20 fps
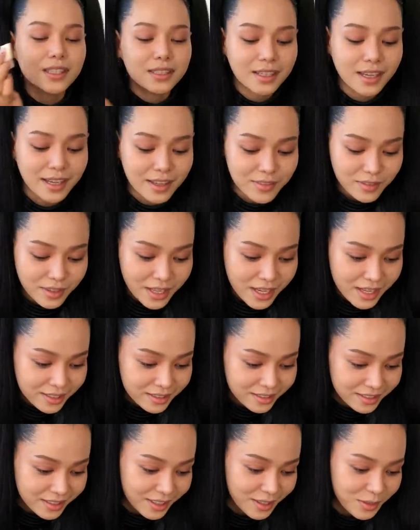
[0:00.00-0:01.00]
And
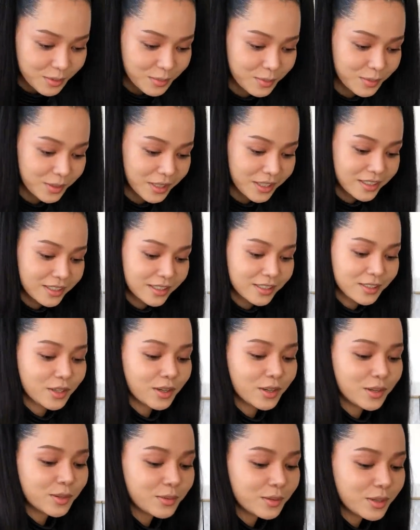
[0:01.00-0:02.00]
then we're gonna
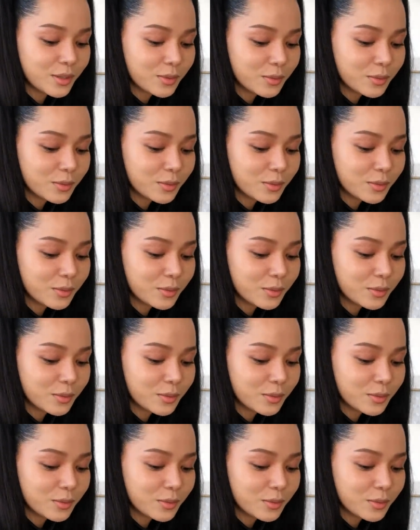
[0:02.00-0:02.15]
go